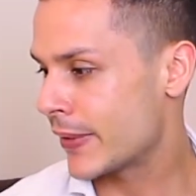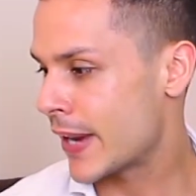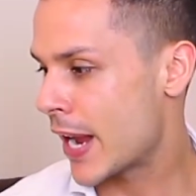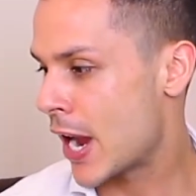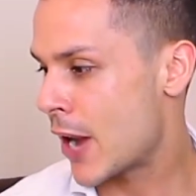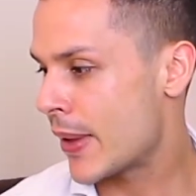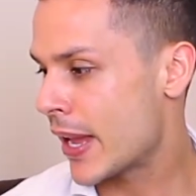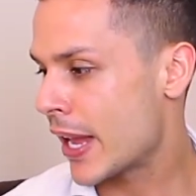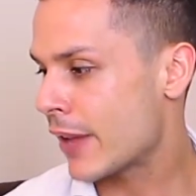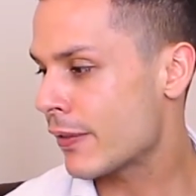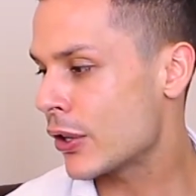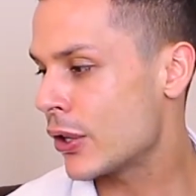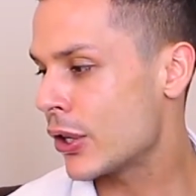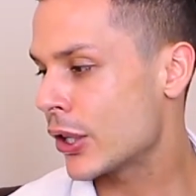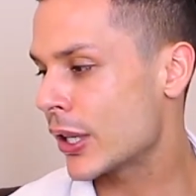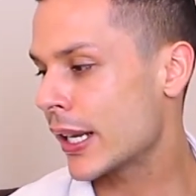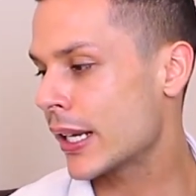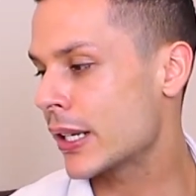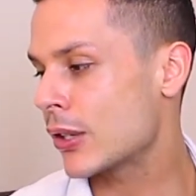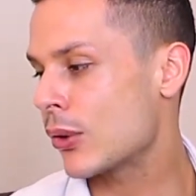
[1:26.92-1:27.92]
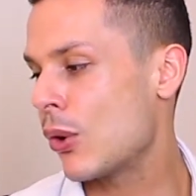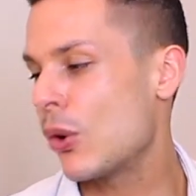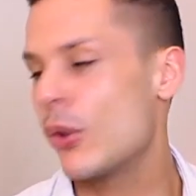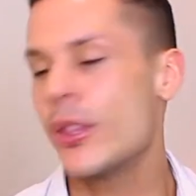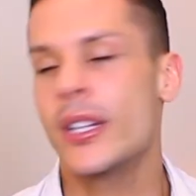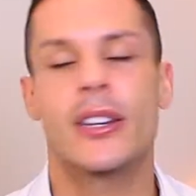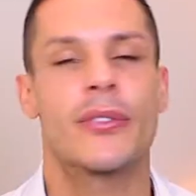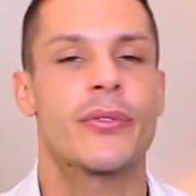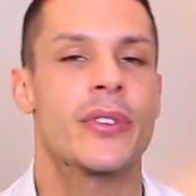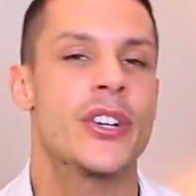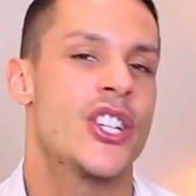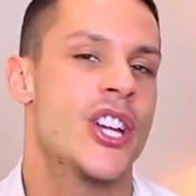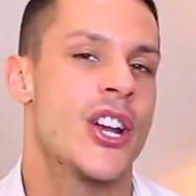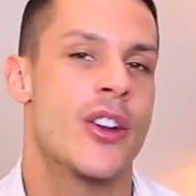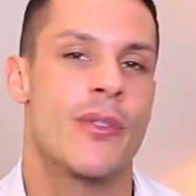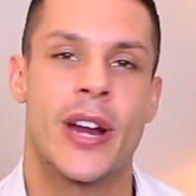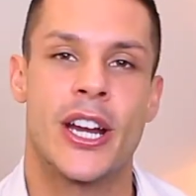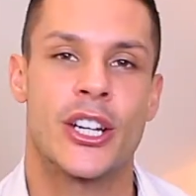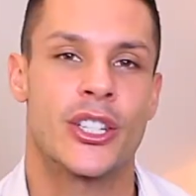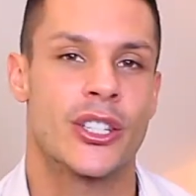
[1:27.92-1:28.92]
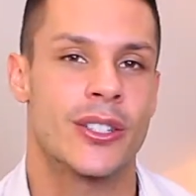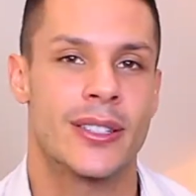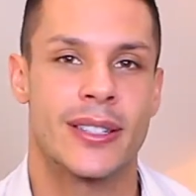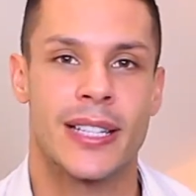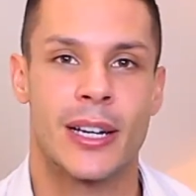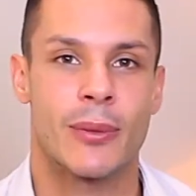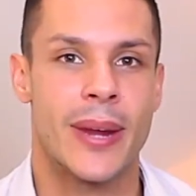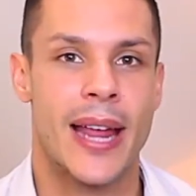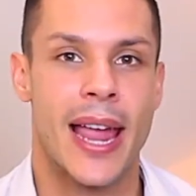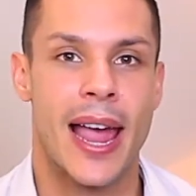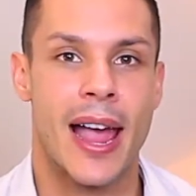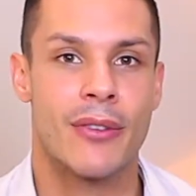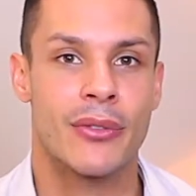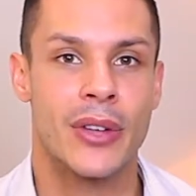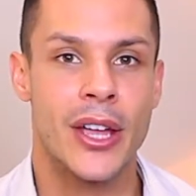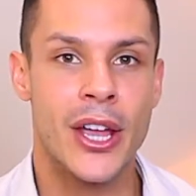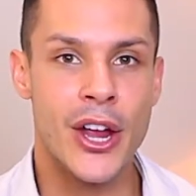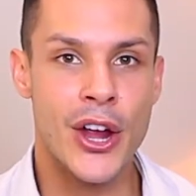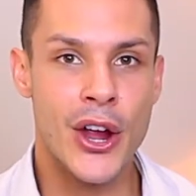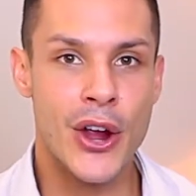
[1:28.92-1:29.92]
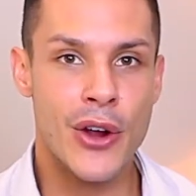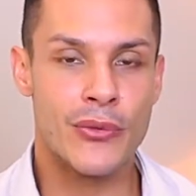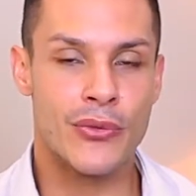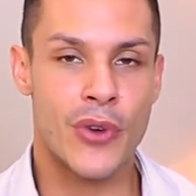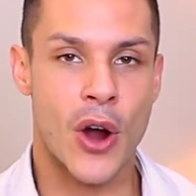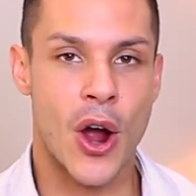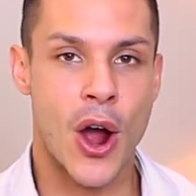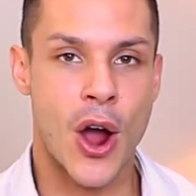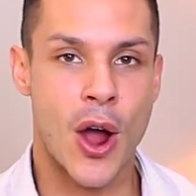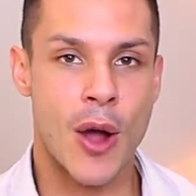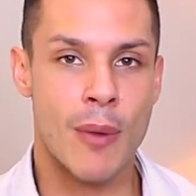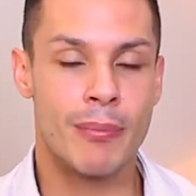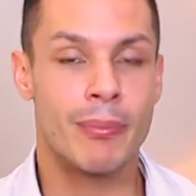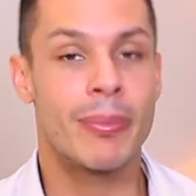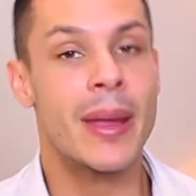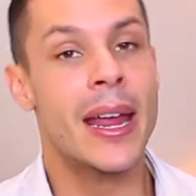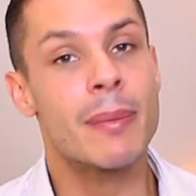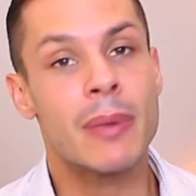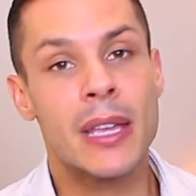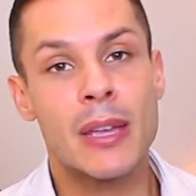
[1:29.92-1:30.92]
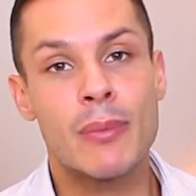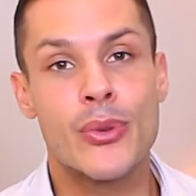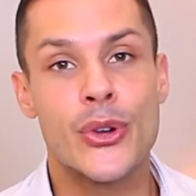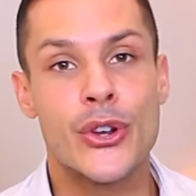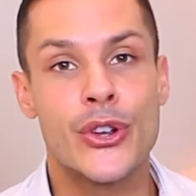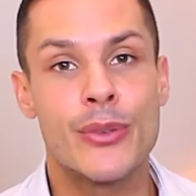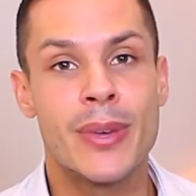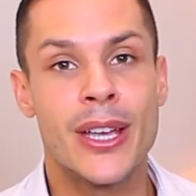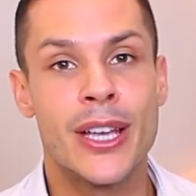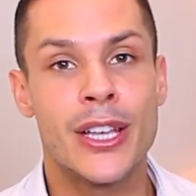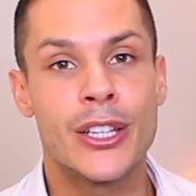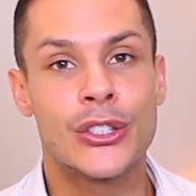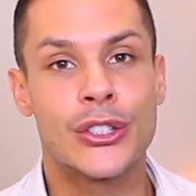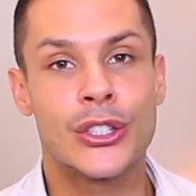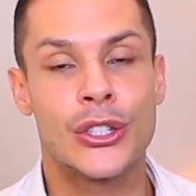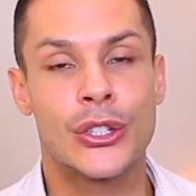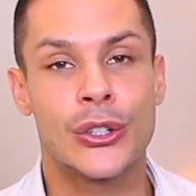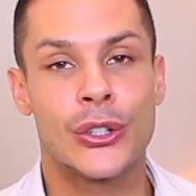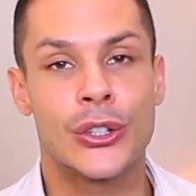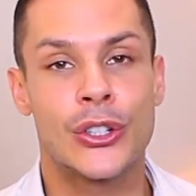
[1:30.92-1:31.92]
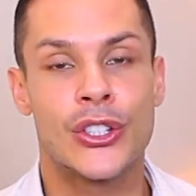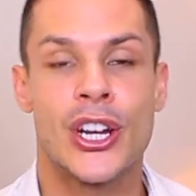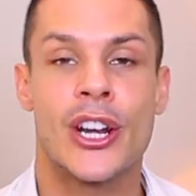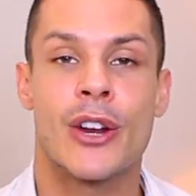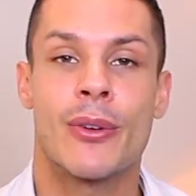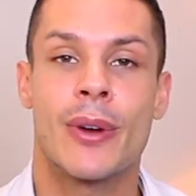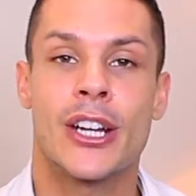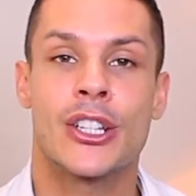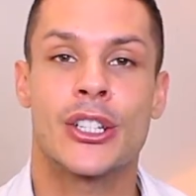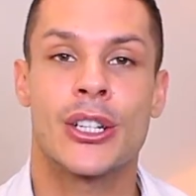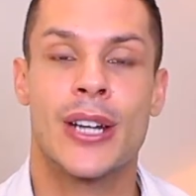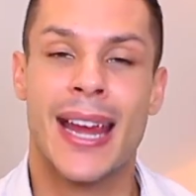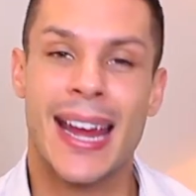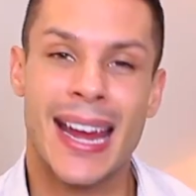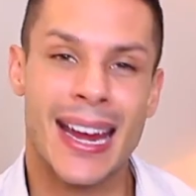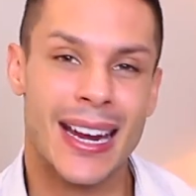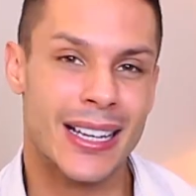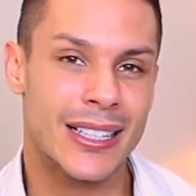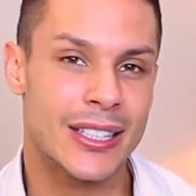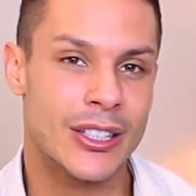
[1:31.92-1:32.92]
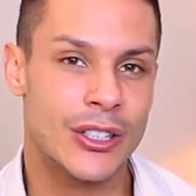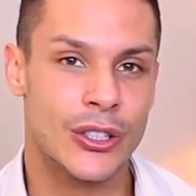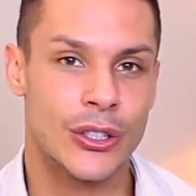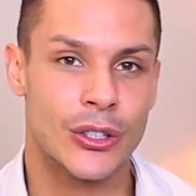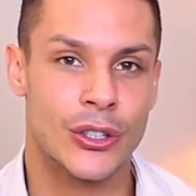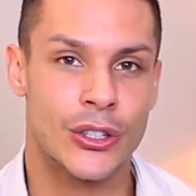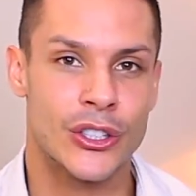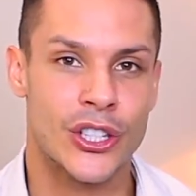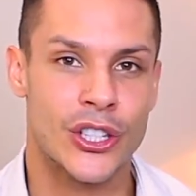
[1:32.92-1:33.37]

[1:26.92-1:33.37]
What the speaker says: Now, if you look at all the different generations that we have, from baby boomers to Generation X to